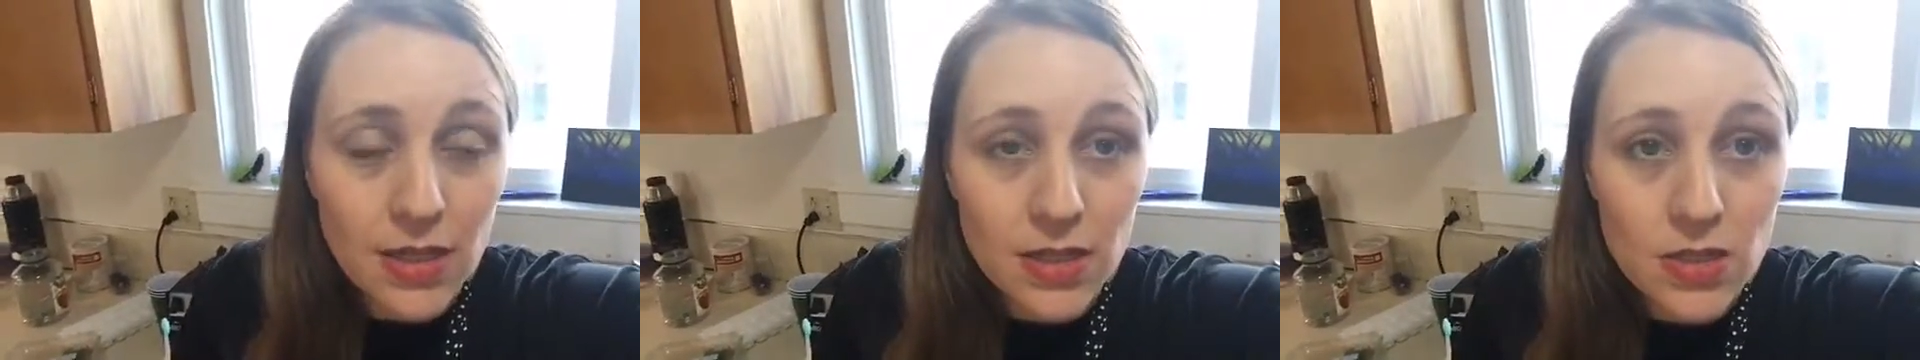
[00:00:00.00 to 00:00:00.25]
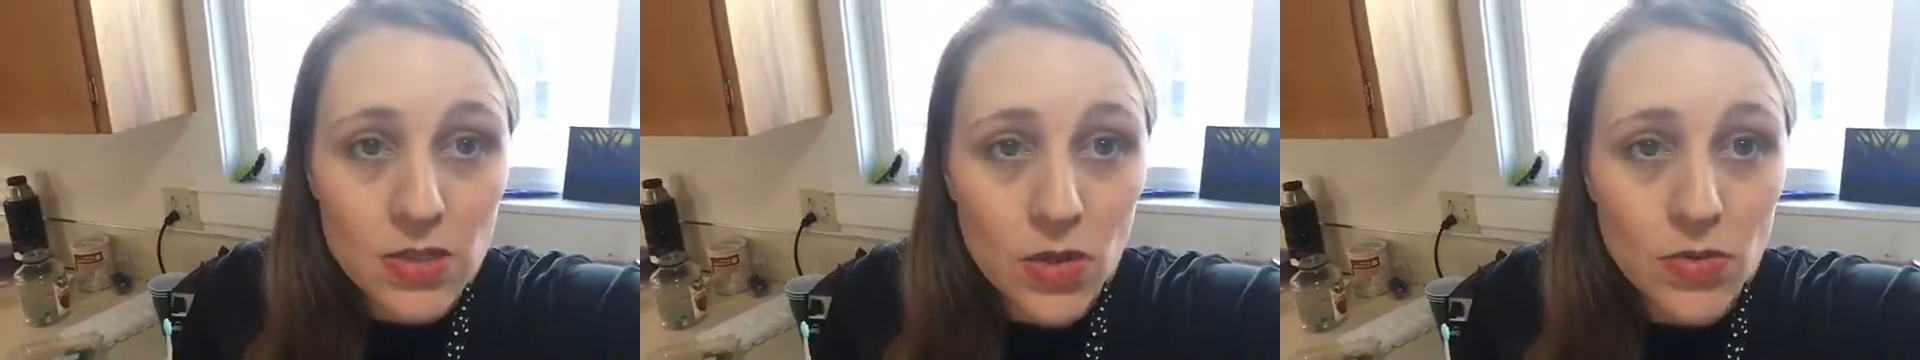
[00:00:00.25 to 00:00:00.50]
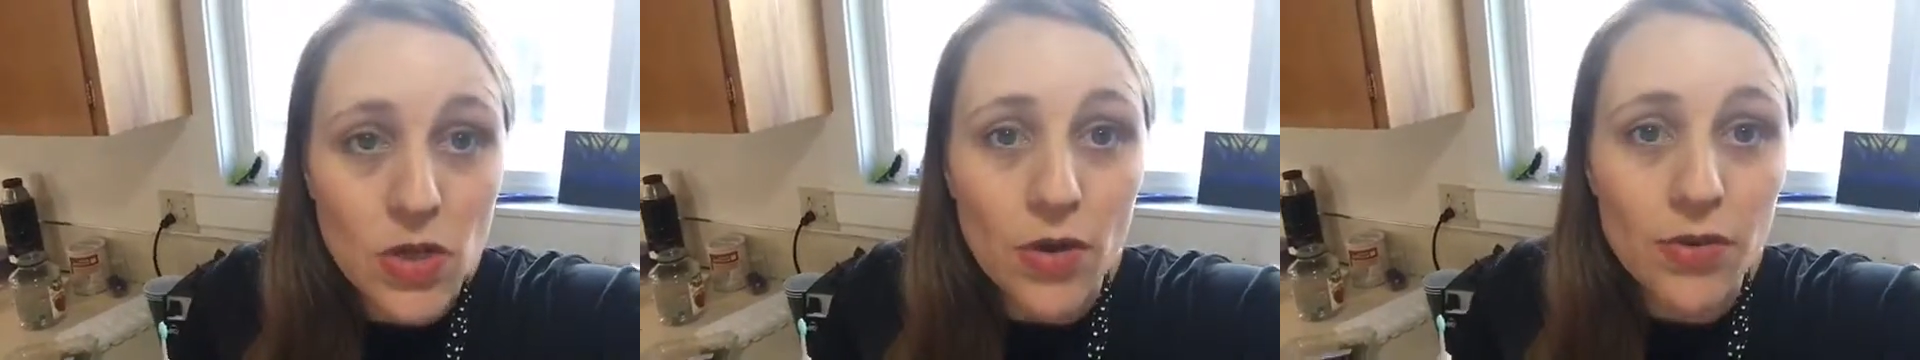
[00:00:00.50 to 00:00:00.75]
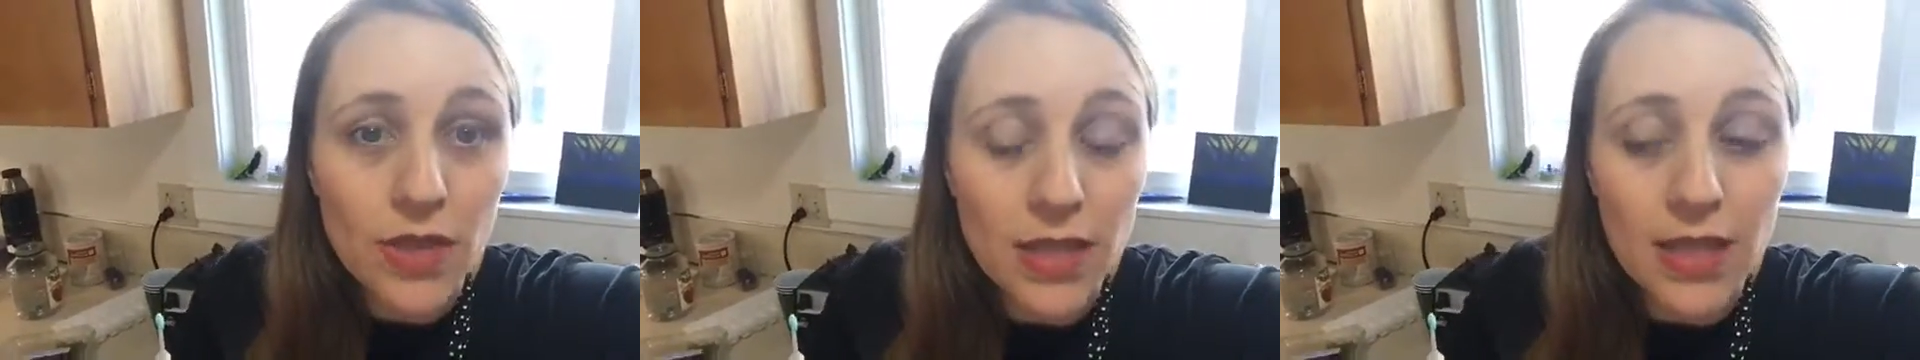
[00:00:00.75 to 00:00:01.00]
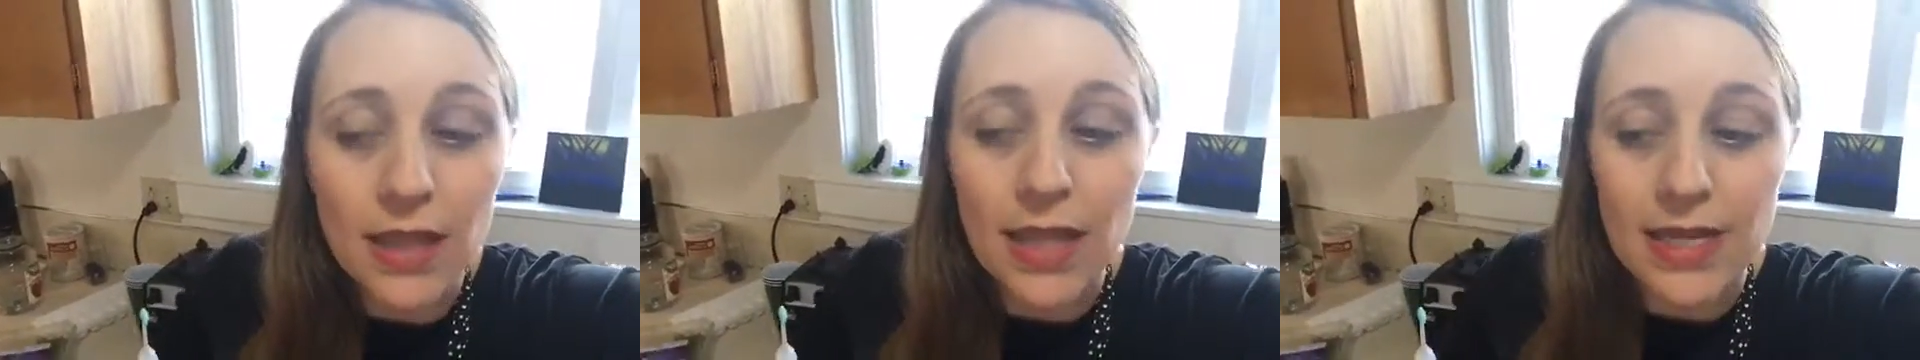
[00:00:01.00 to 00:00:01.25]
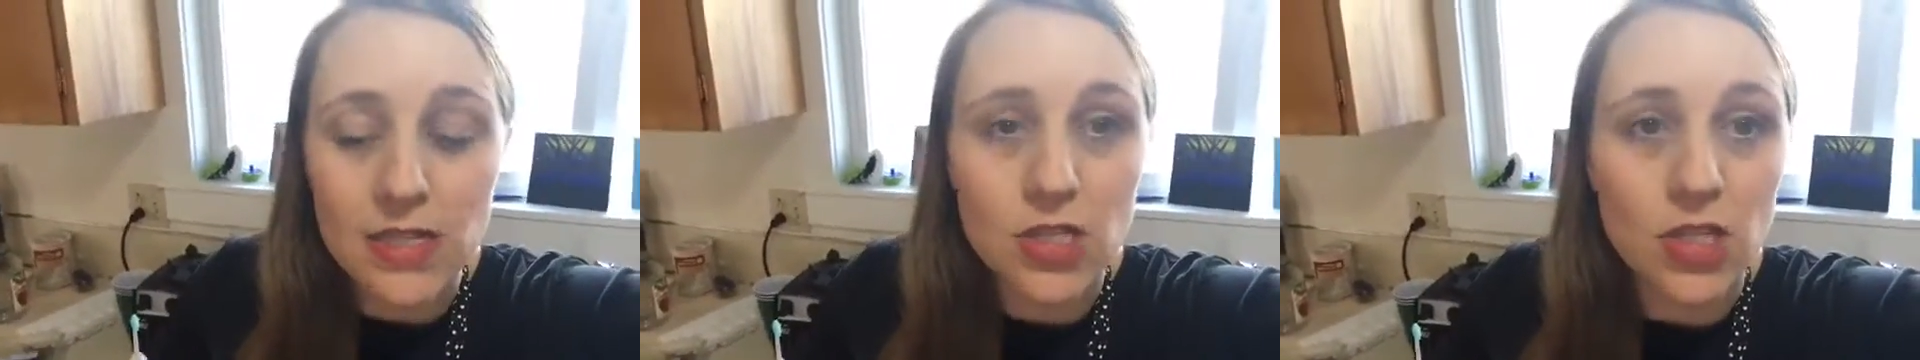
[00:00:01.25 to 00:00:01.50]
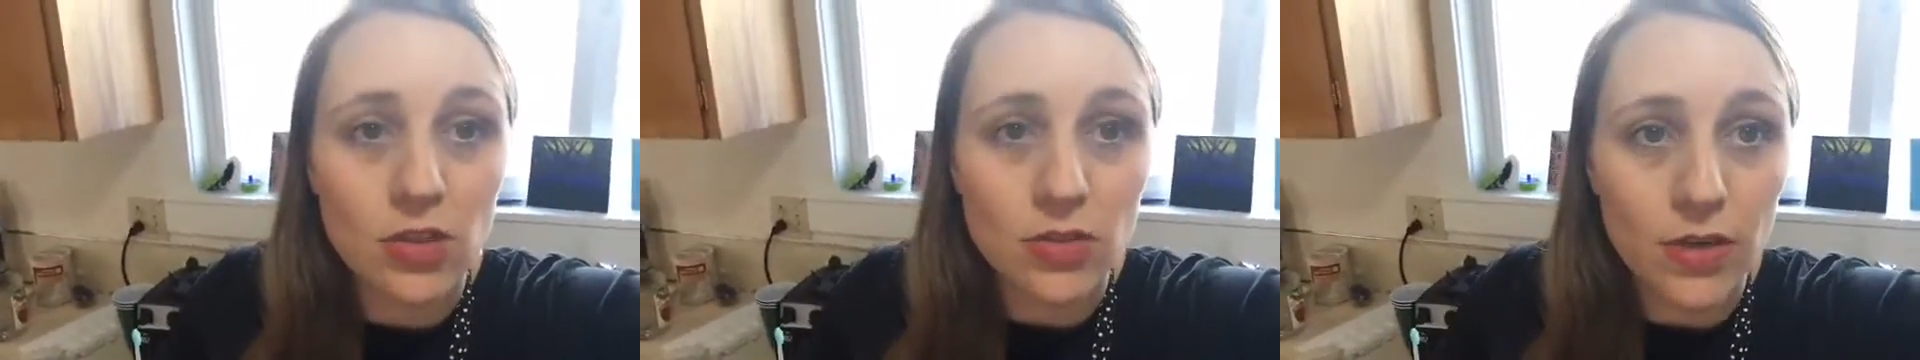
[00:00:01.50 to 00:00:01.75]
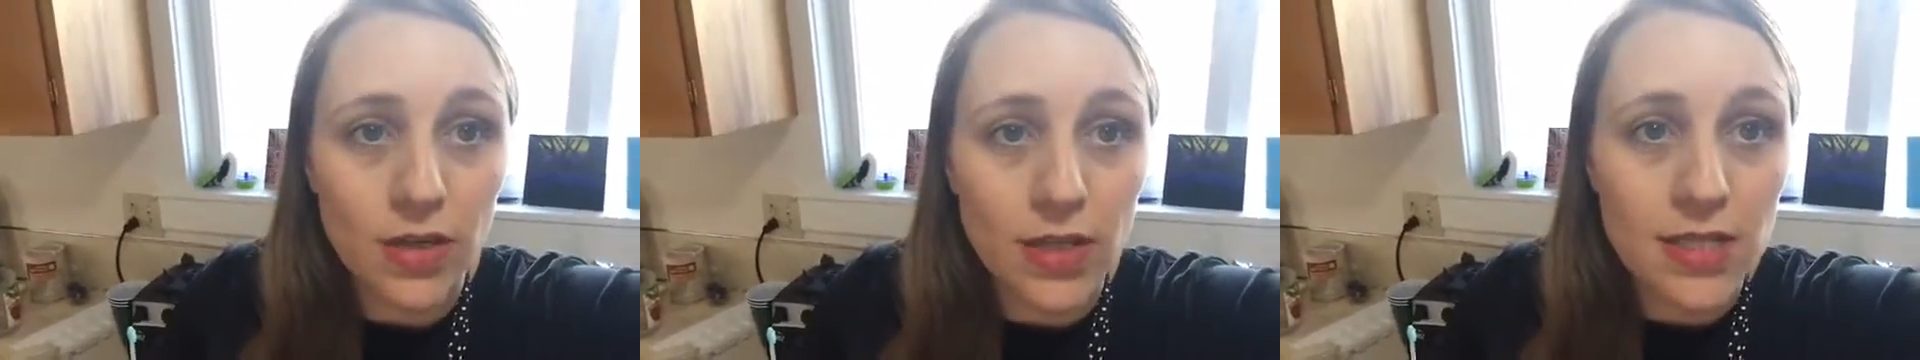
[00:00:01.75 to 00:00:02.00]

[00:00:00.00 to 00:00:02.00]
So don't think that less children